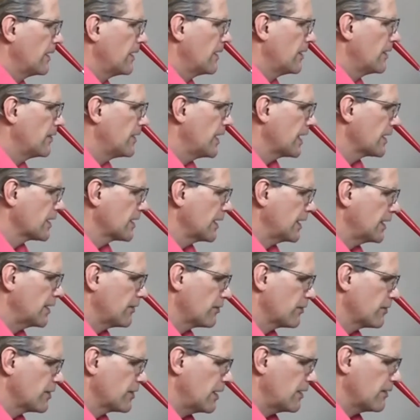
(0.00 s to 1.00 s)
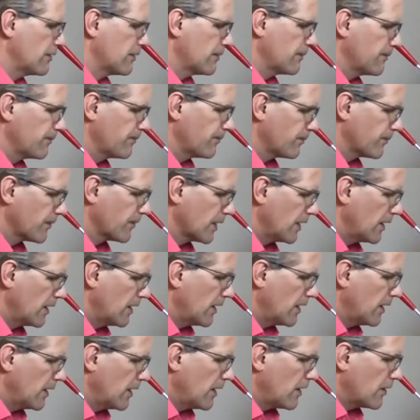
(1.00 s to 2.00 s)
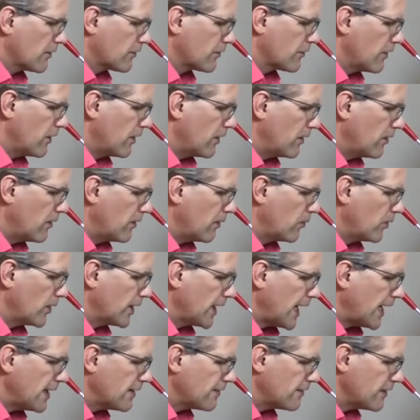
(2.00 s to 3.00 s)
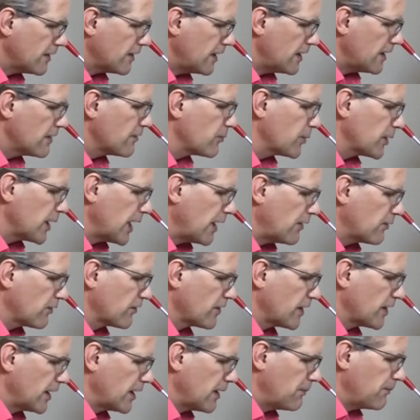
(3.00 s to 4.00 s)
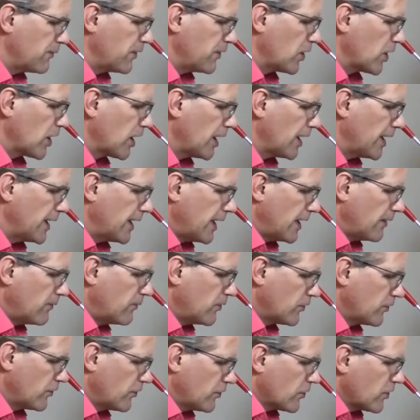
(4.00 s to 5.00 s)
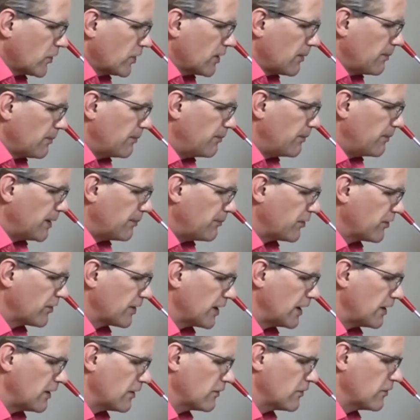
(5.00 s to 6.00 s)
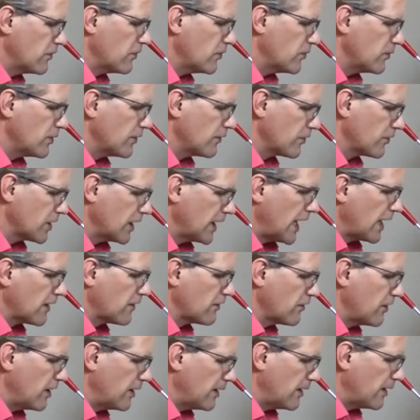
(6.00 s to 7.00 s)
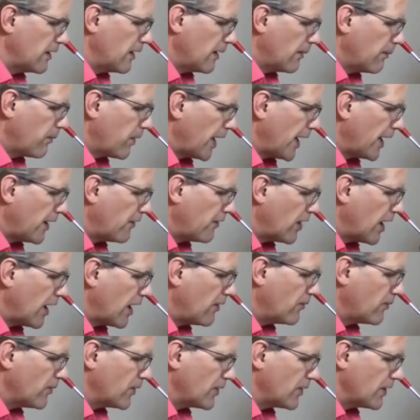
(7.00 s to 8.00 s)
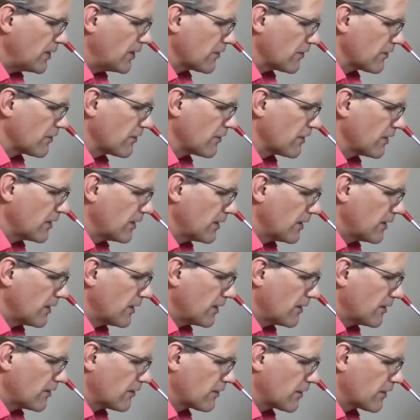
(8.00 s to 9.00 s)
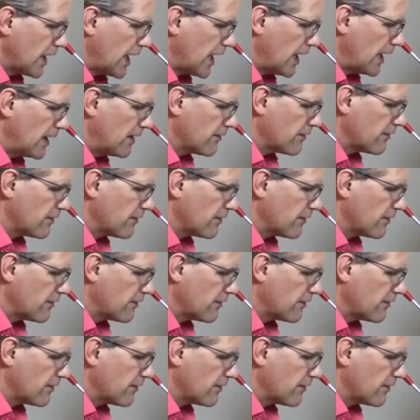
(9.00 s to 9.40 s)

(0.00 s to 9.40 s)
That kind of sound. So what I did when I studied at Berklee, and what you're going to be presented to, is you can actually play around with this scale and